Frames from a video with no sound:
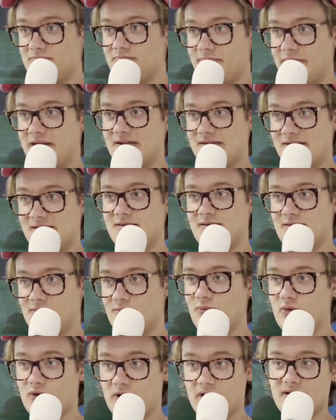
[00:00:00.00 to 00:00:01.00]
because
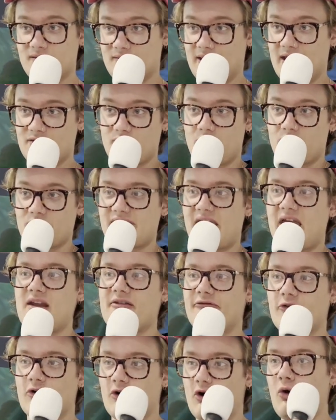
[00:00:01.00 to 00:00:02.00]
that's what we're
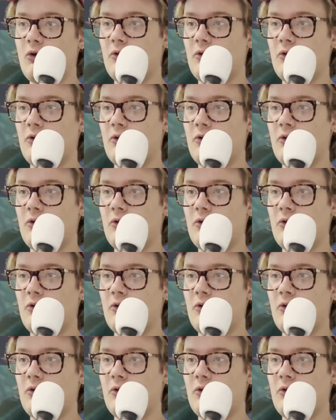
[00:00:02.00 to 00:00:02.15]
scanning for, a whole